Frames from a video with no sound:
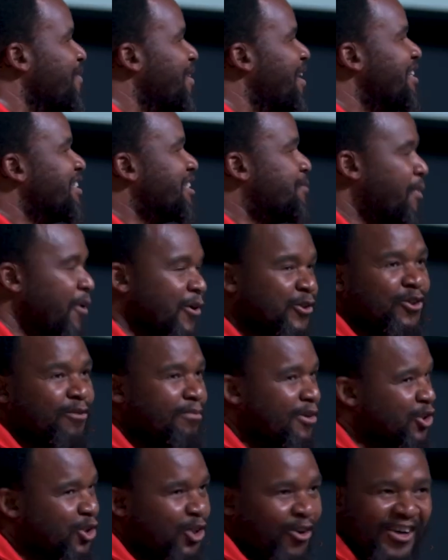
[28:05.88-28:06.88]
Spiritual
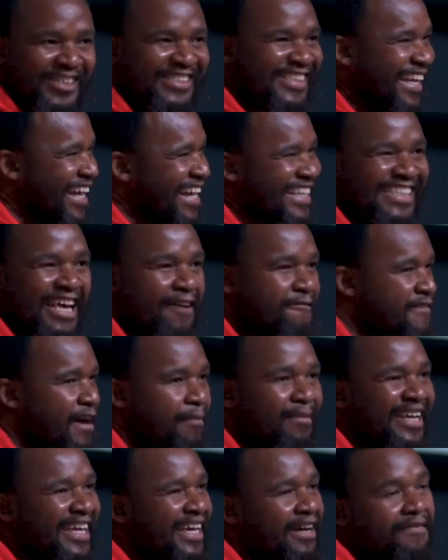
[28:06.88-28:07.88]
maturity is a
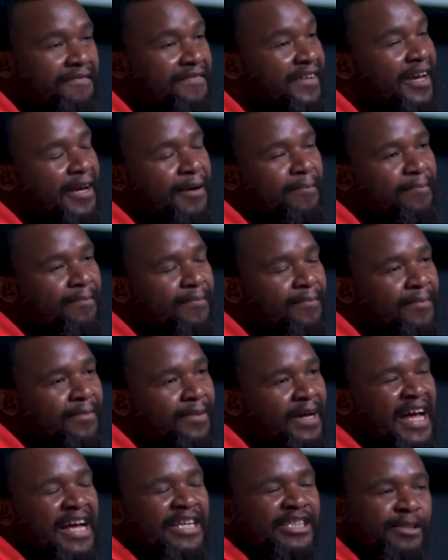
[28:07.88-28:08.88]
family affair.
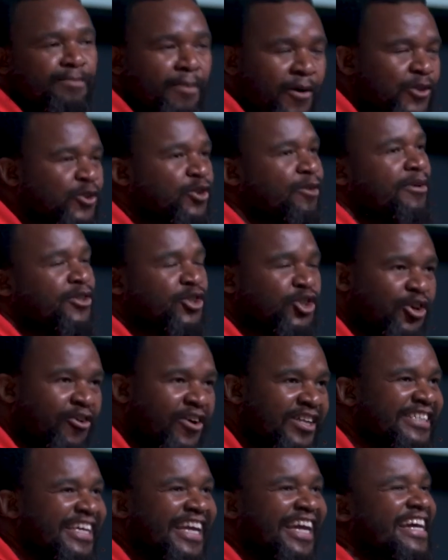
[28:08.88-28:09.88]
Spiritual
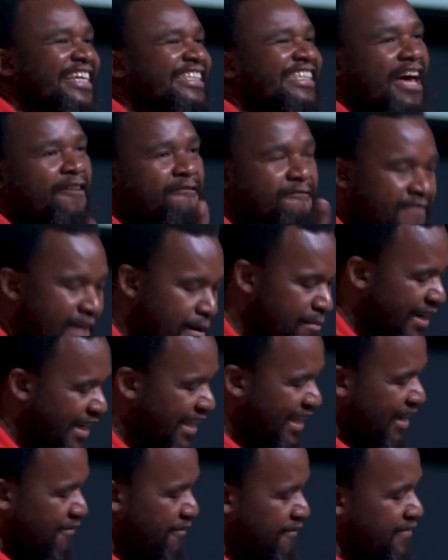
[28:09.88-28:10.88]
maturity is a
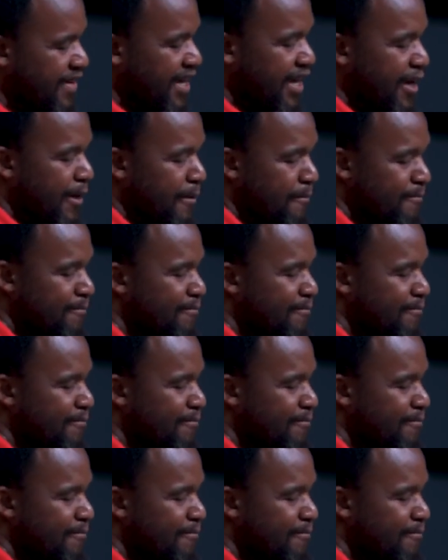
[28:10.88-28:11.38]
family affair.